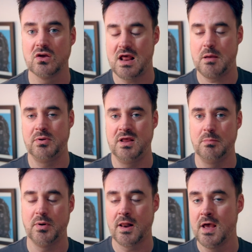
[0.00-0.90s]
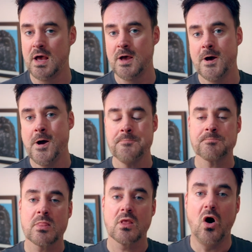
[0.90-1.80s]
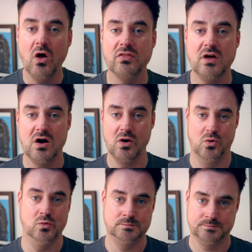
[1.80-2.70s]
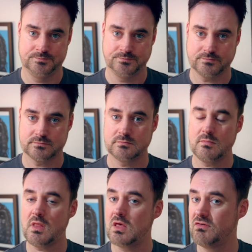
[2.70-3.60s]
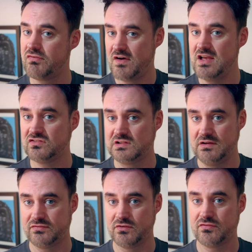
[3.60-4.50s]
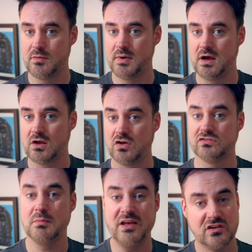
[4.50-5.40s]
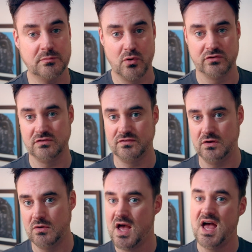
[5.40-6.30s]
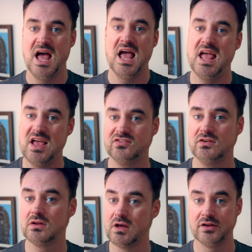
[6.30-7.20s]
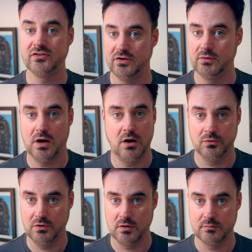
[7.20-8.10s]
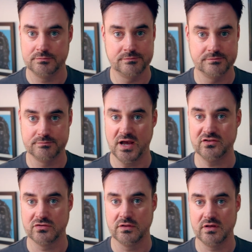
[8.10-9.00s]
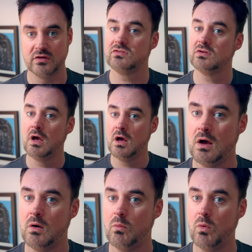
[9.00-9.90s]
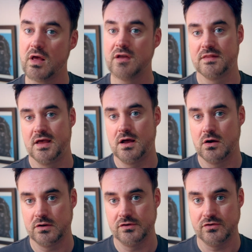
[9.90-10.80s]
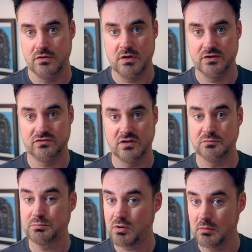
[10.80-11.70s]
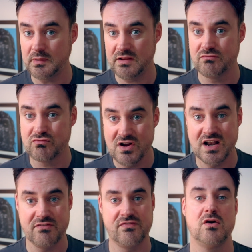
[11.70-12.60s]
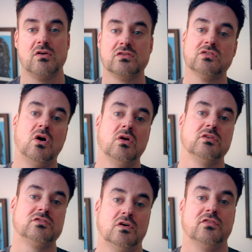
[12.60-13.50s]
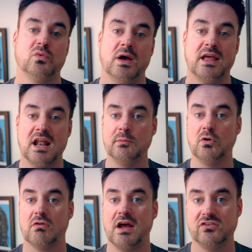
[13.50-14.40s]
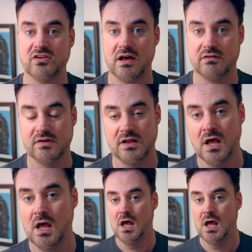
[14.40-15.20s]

could happen here. But on the whole, the facelift from a cosmetic point of view isn't going to do a whole lot based on this. What I think they are going to do is probably really focus on the software, getting more range out of it,